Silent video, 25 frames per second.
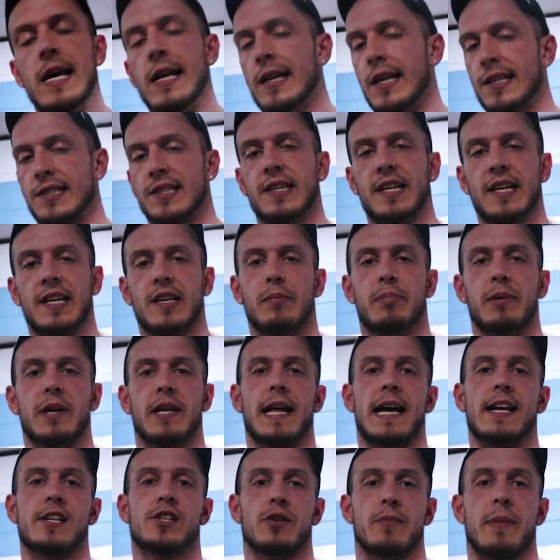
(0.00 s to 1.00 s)
Doesn't need to be
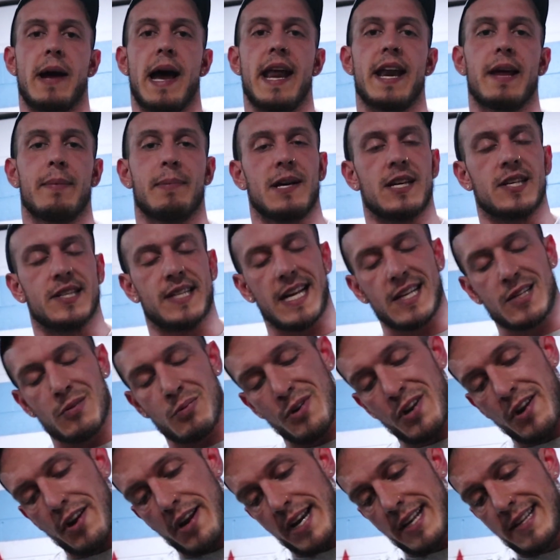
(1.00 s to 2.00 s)
that dramatic, because that's
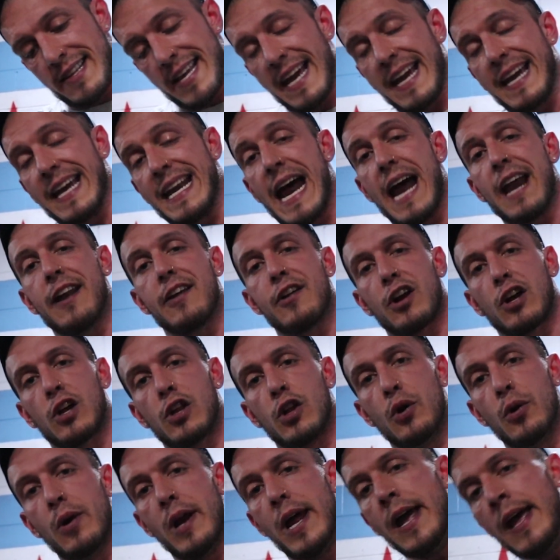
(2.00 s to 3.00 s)
when you're going to take it out of your
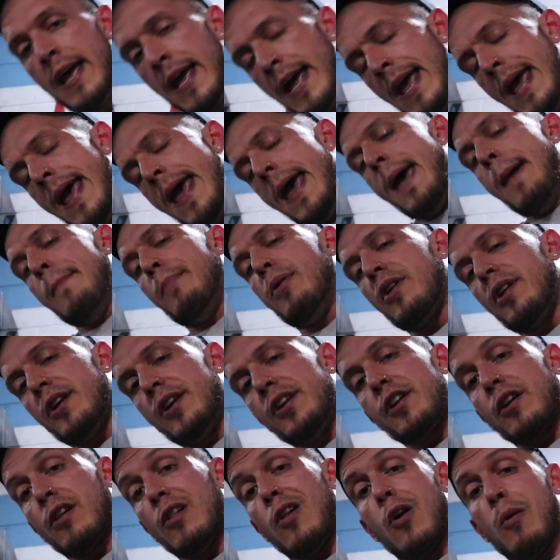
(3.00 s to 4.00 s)
glute, put it
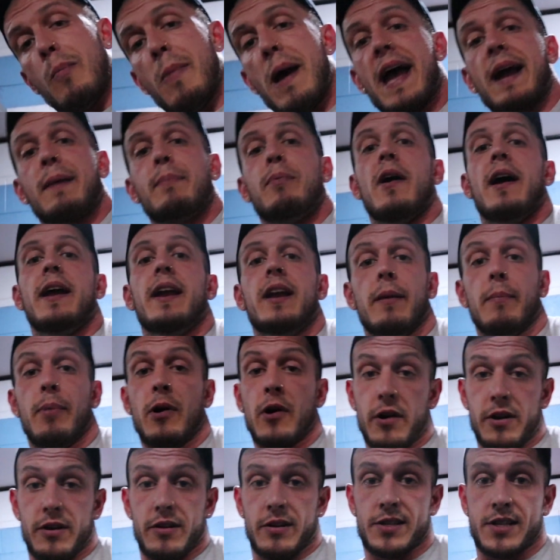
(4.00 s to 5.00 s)
in your lower back, probably end up
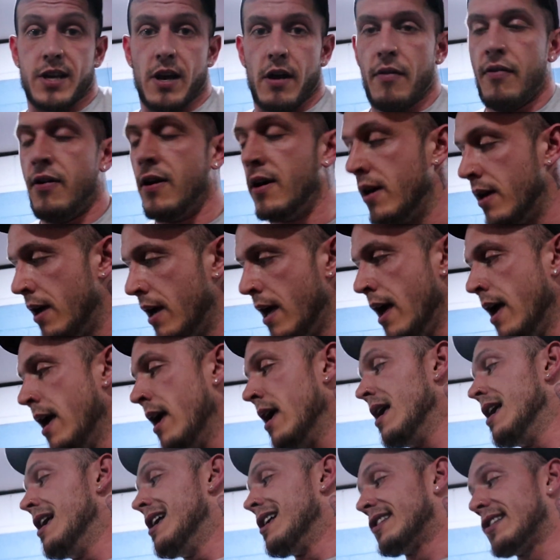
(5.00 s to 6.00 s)
hurting yourself.
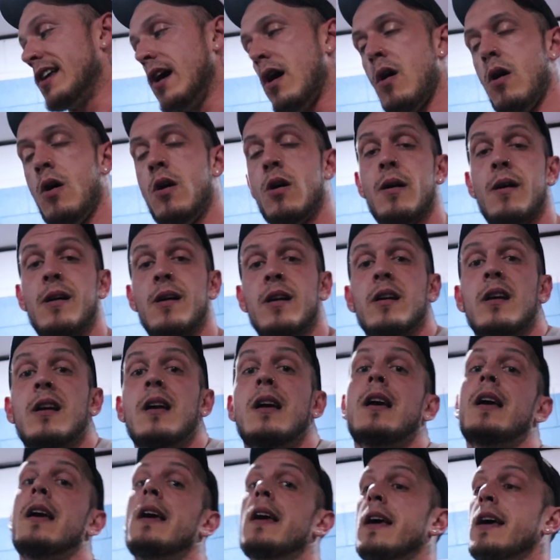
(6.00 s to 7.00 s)
So,
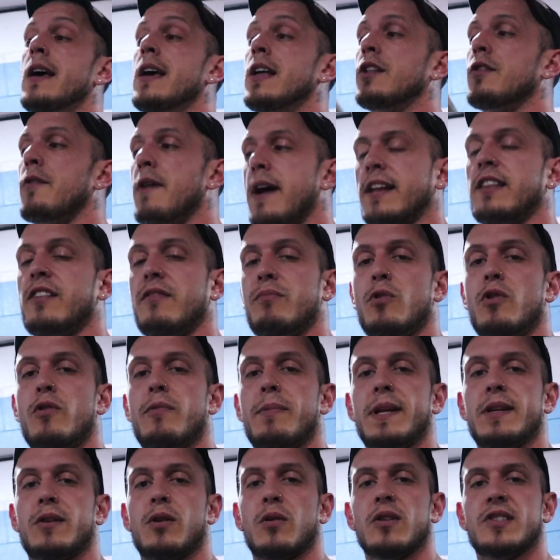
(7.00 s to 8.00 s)
directed
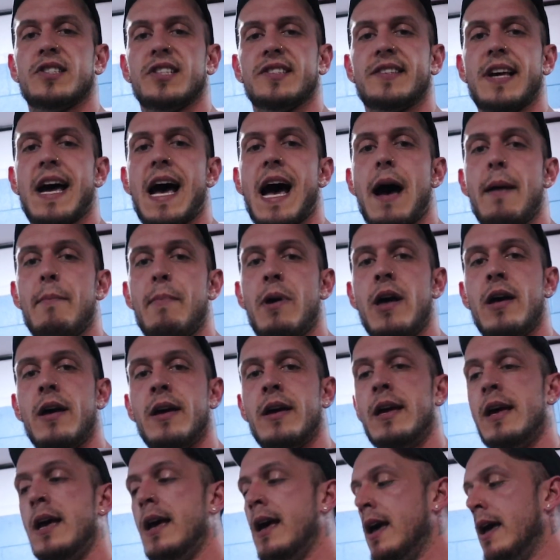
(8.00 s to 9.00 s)
movement towards the top,
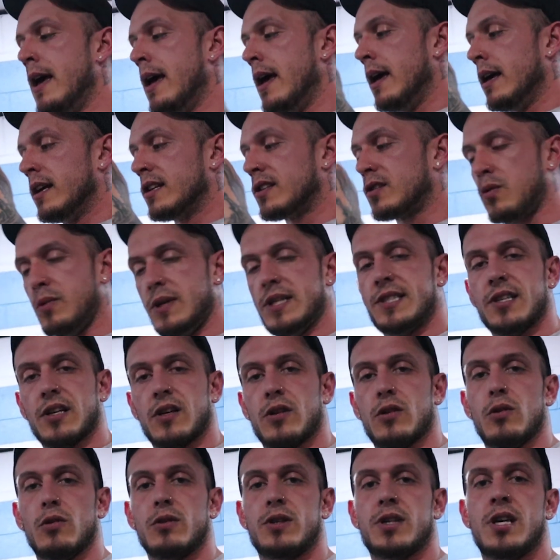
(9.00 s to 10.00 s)
squeeze the
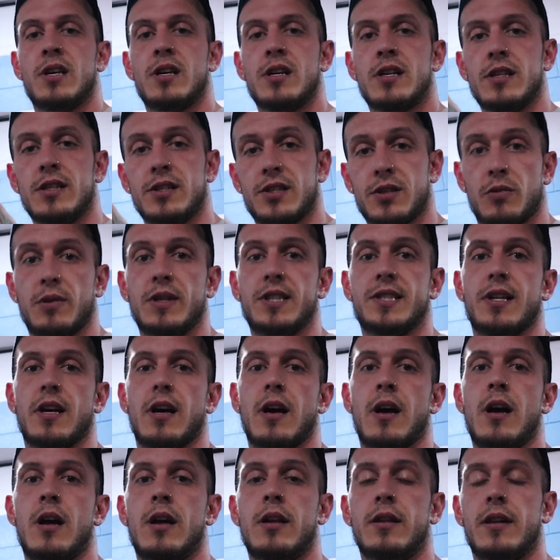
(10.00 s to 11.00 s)
glutes and squeeze
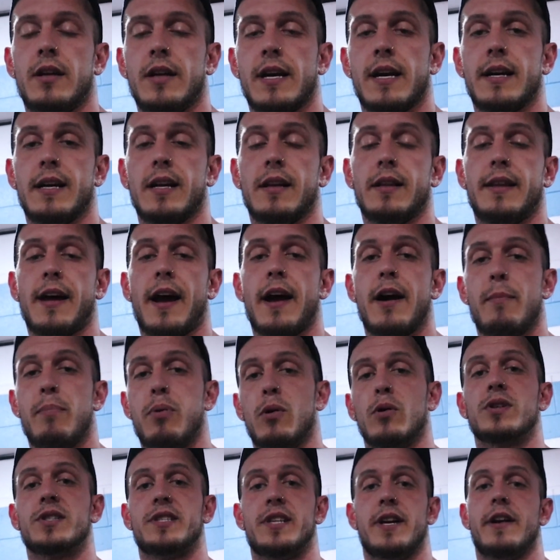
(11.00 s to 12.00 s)
the entire
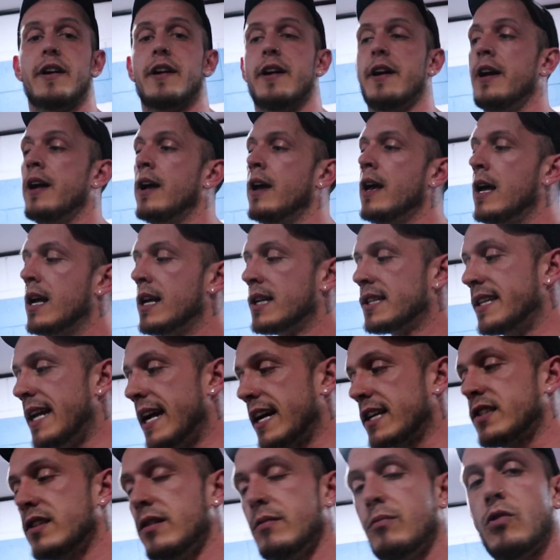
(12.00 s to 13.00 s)
posterior. It's an
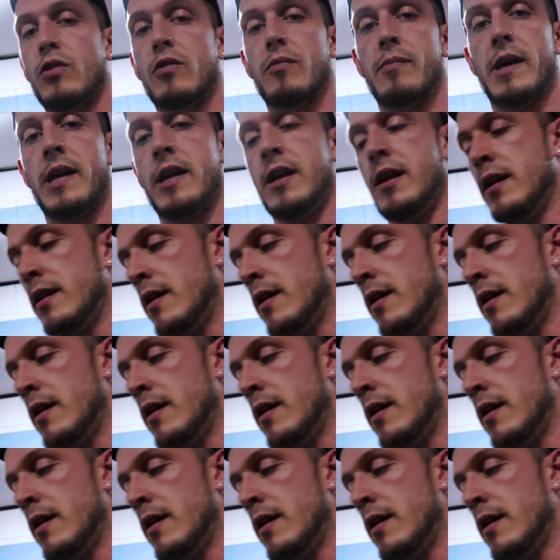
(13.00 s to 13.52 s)
excellent movement.